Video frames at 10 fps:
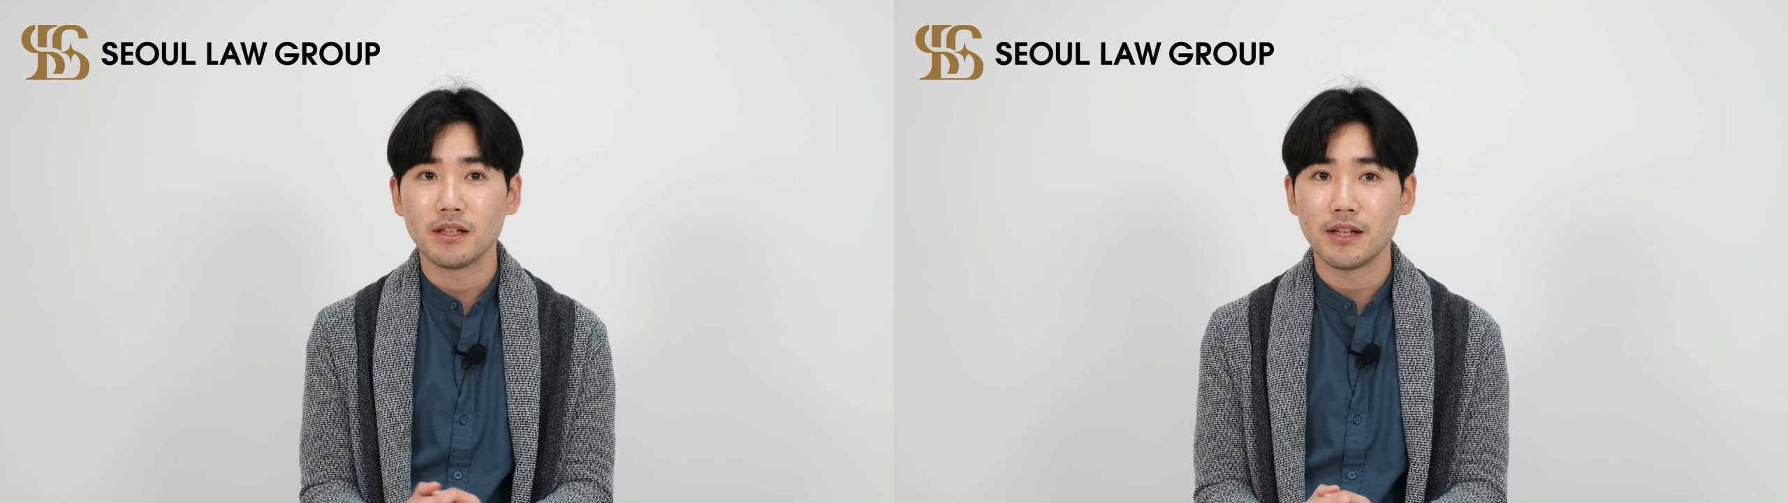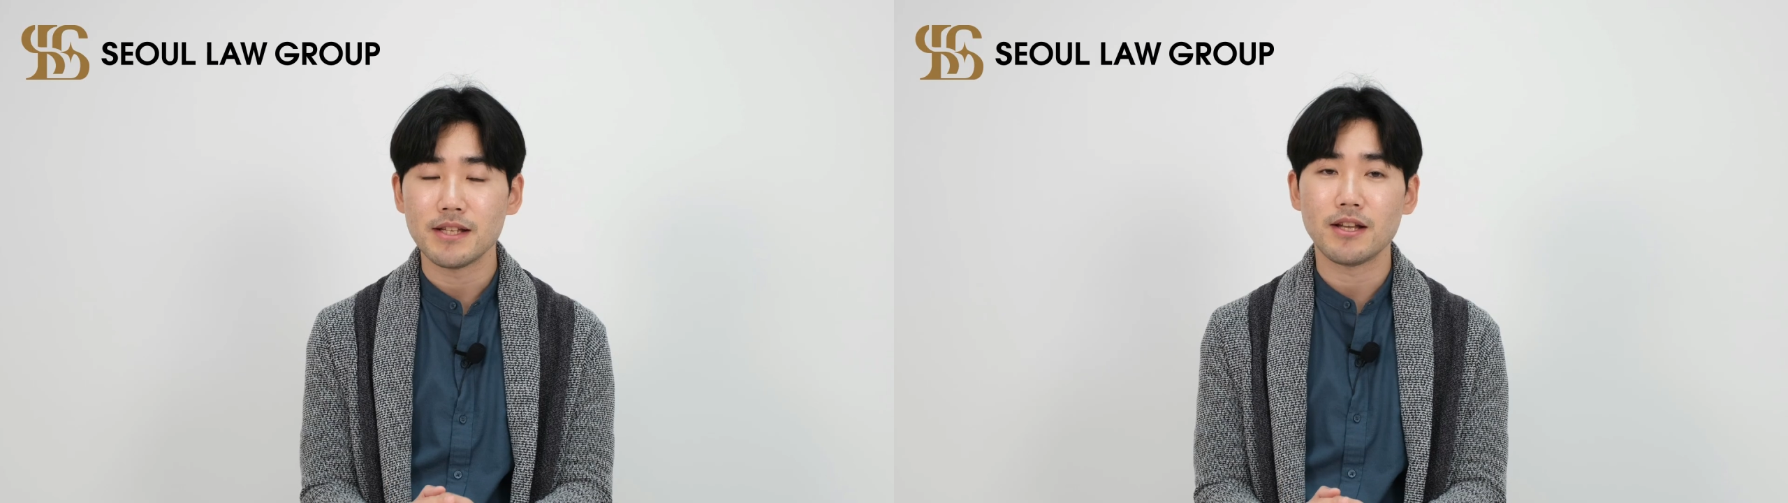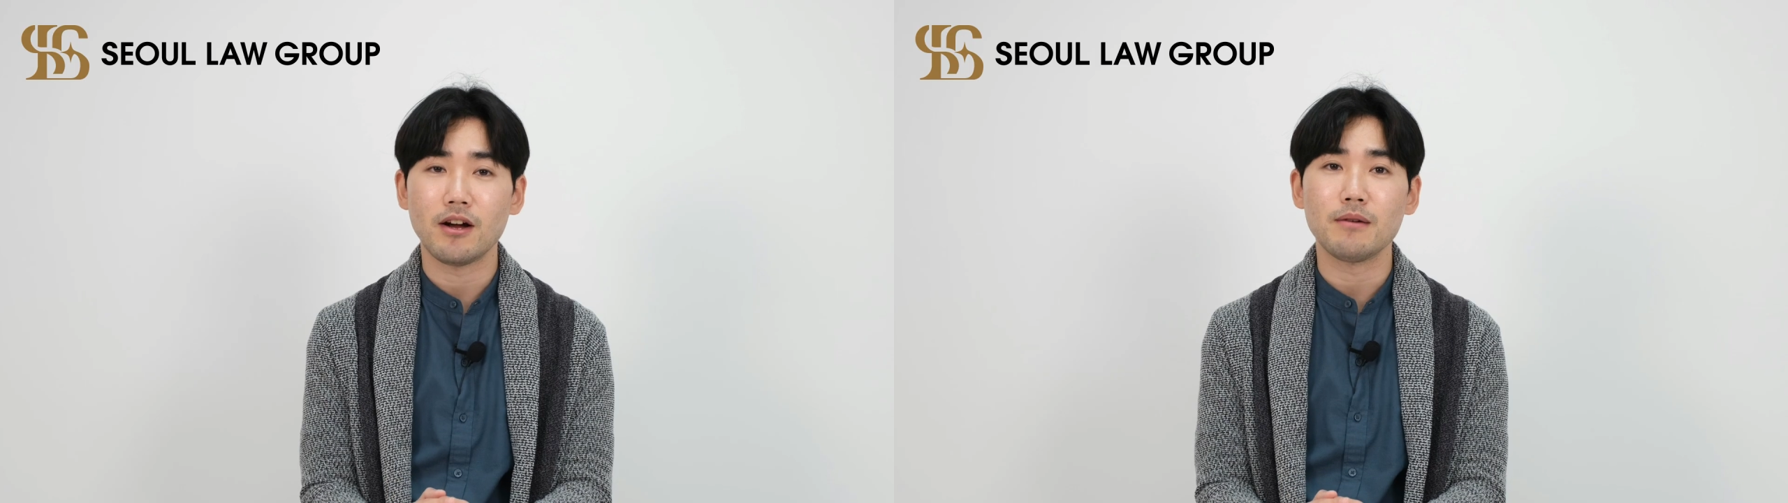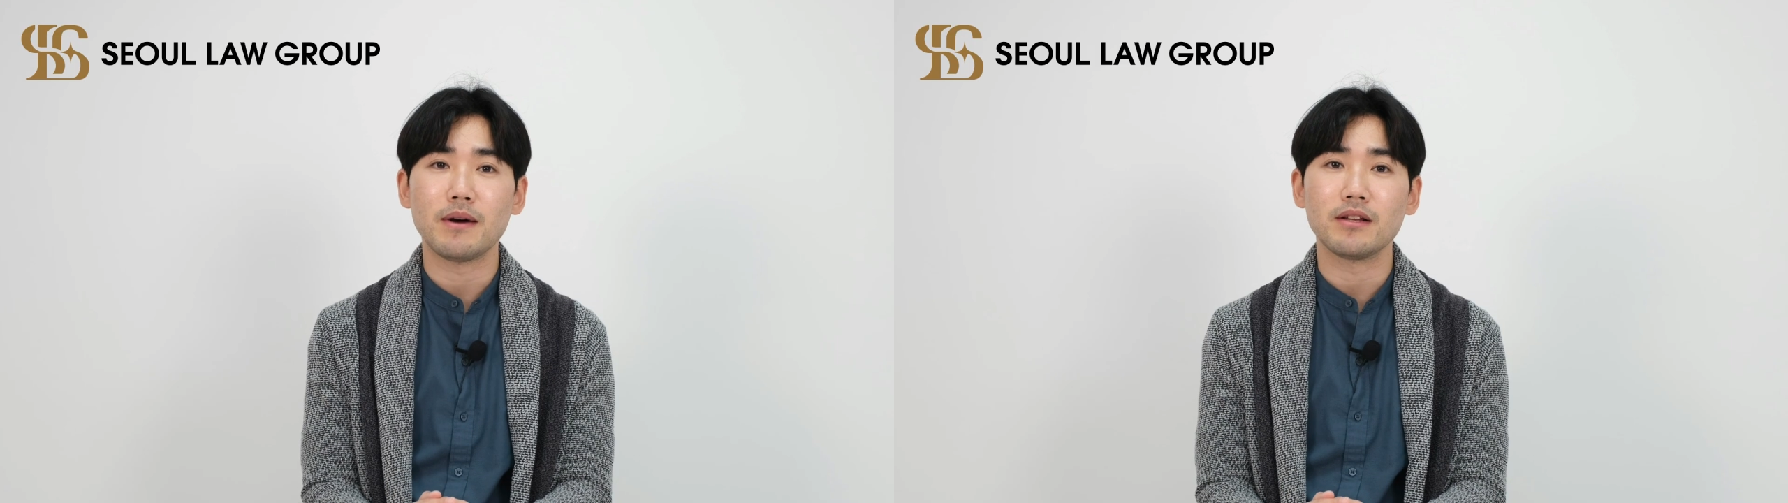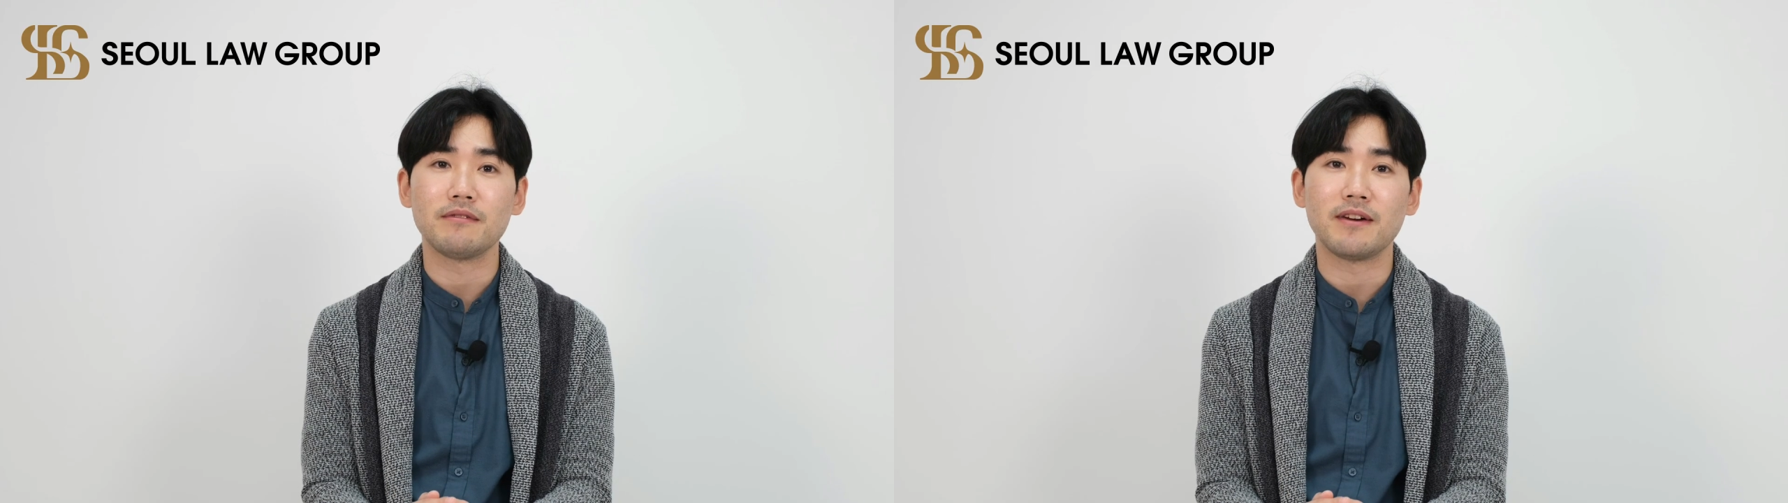Let's talk
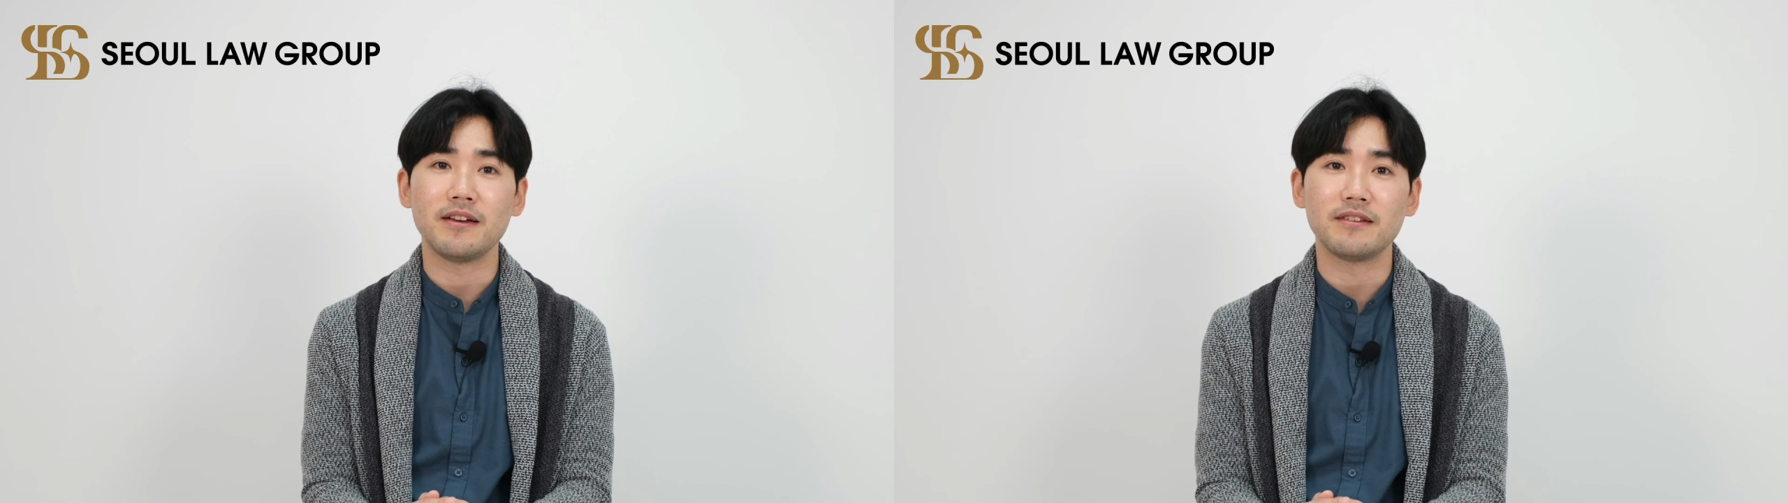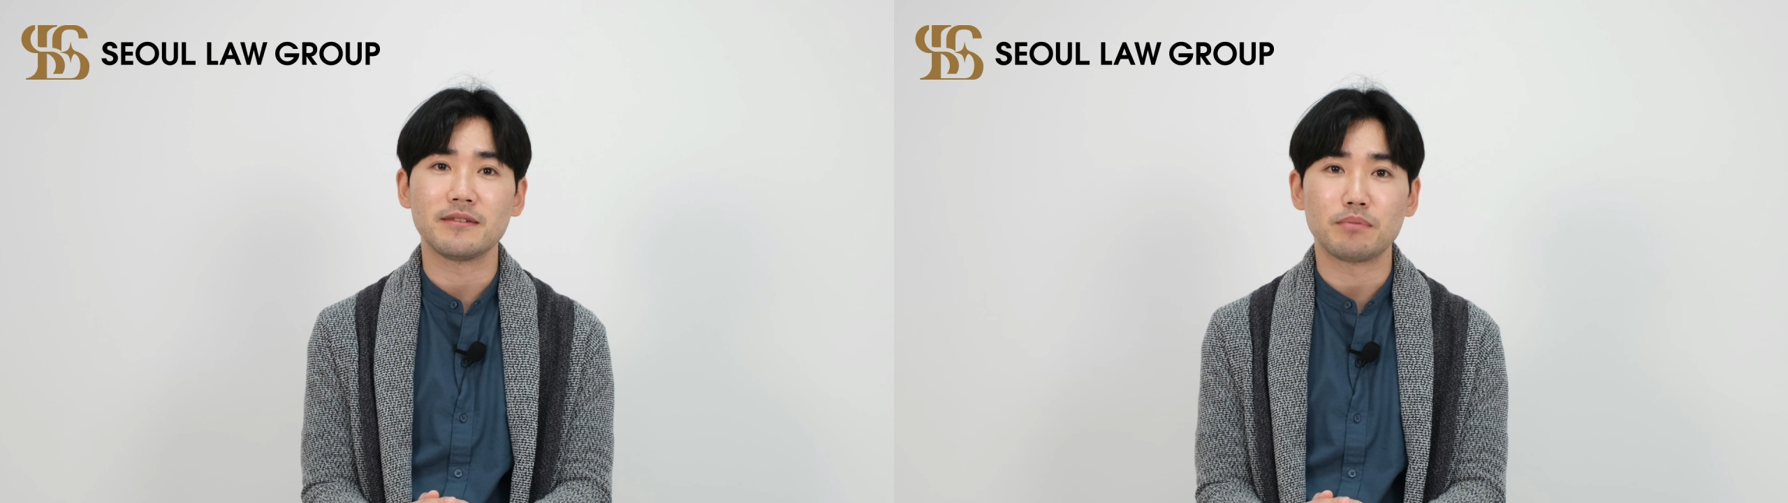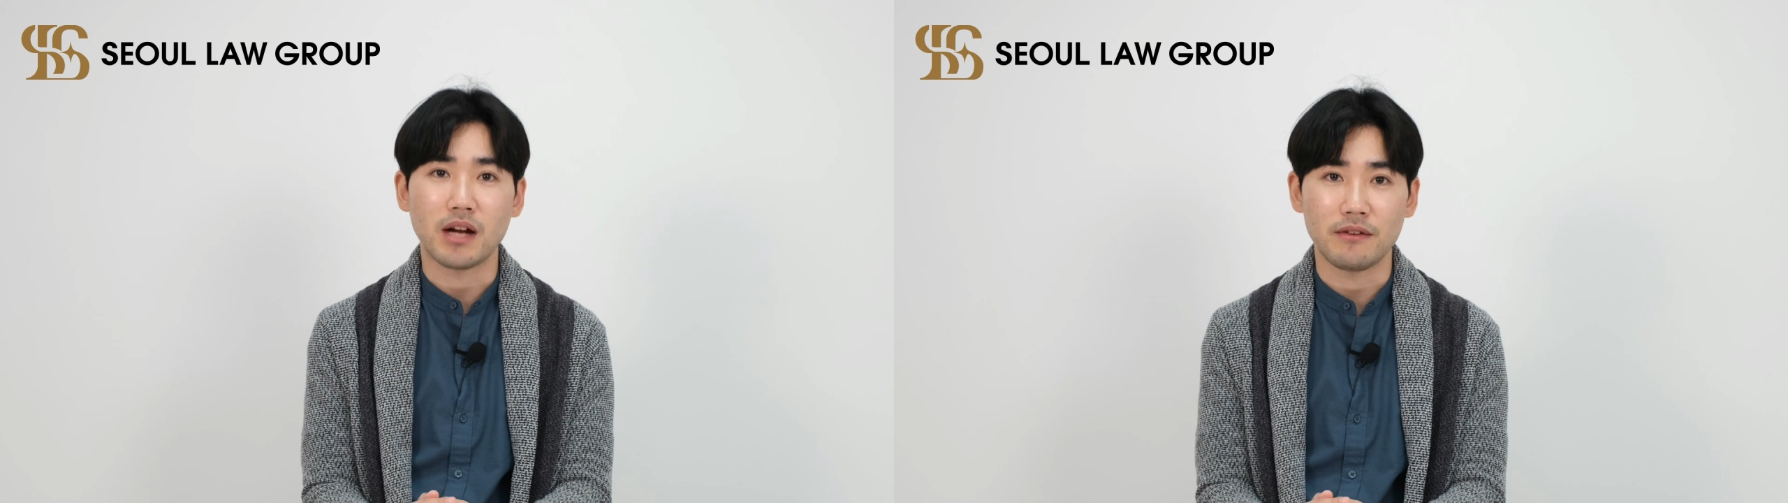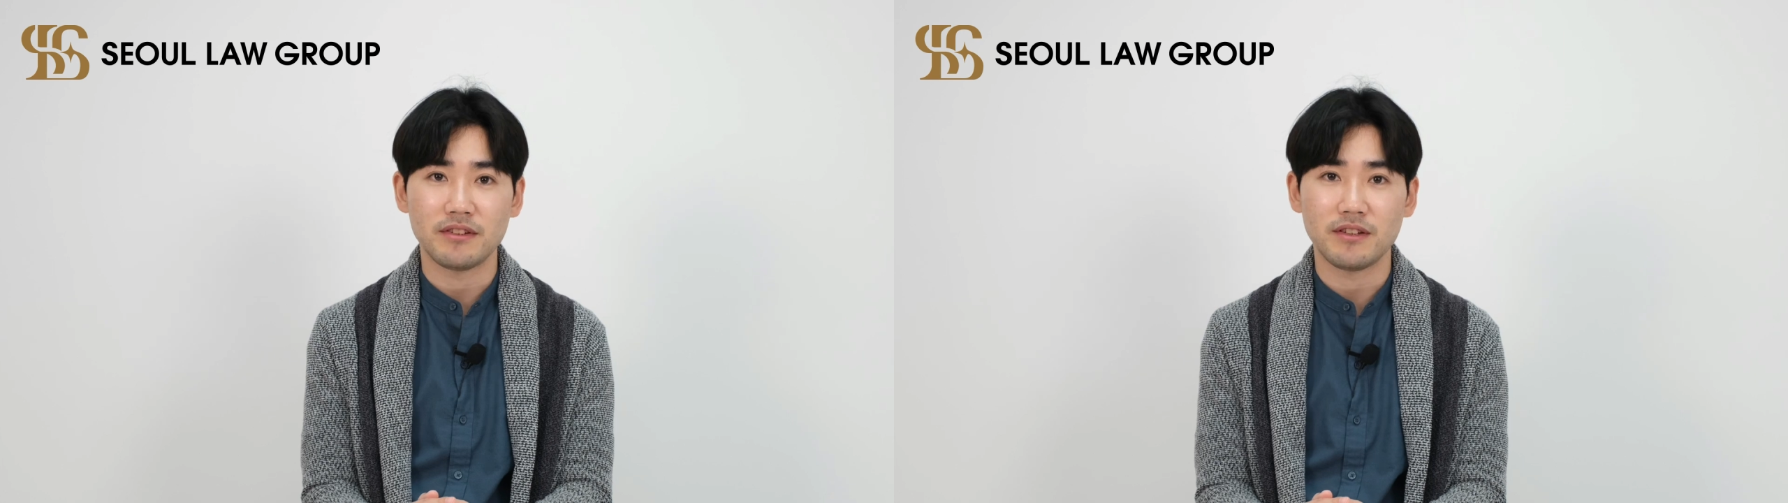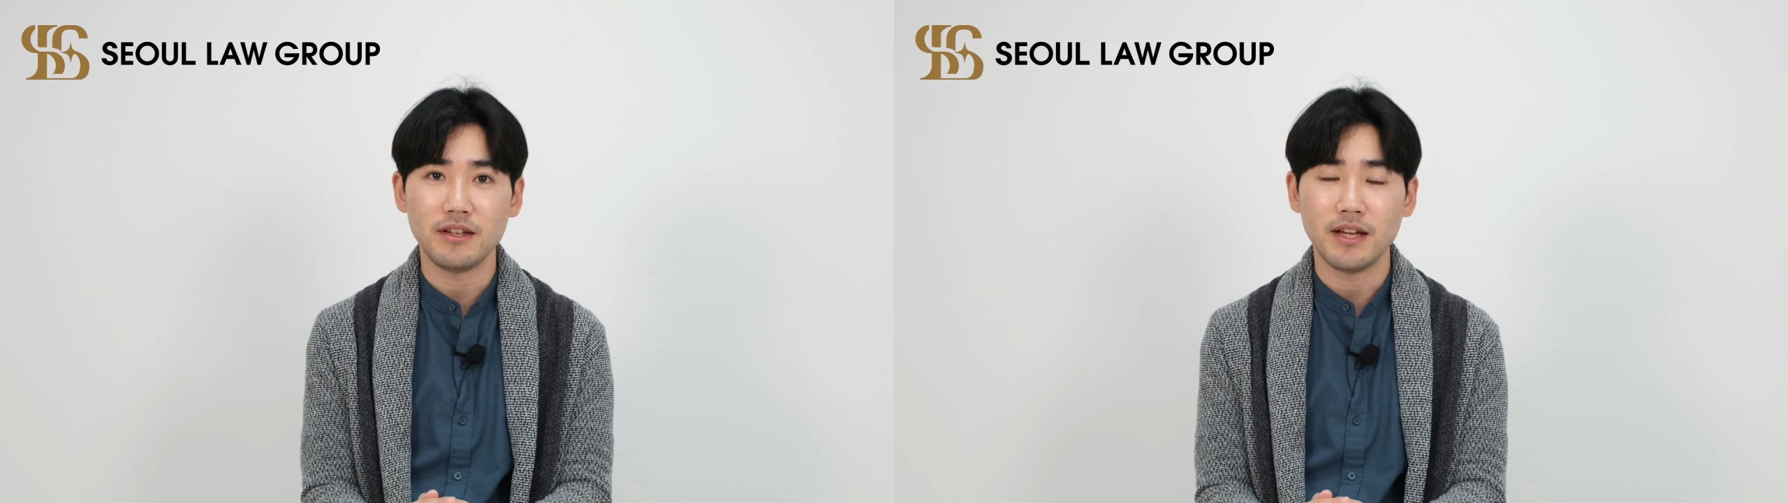about device
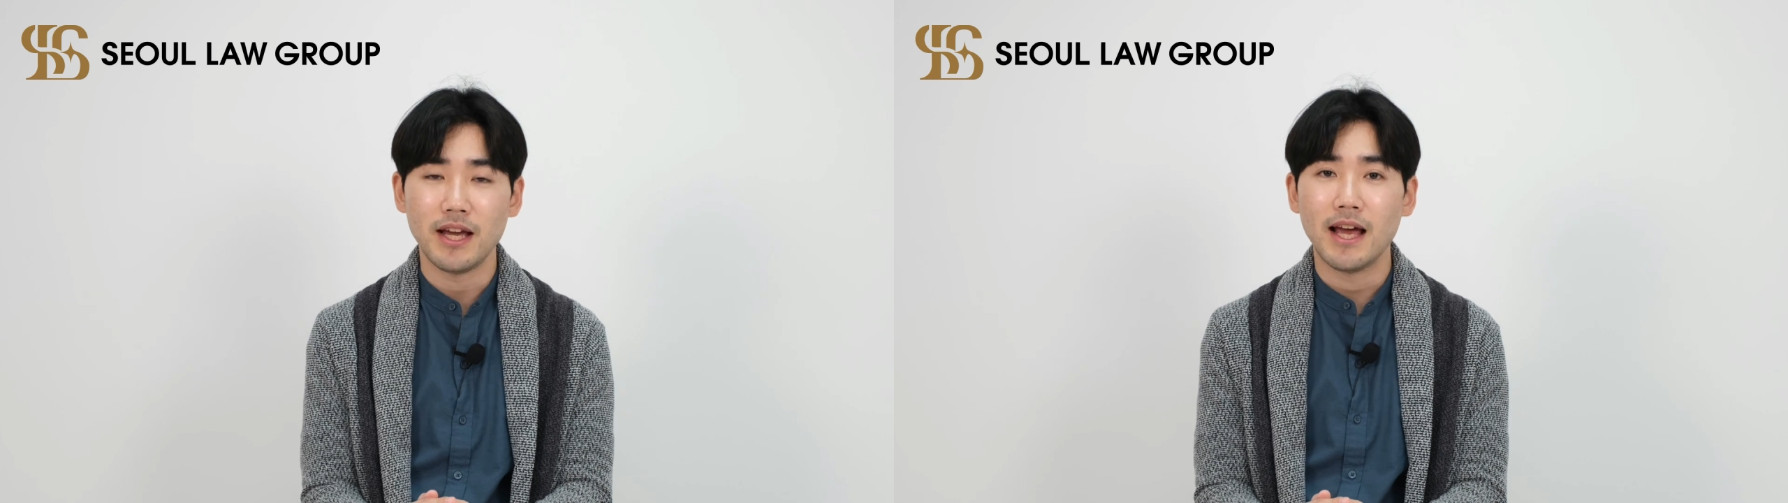privacy,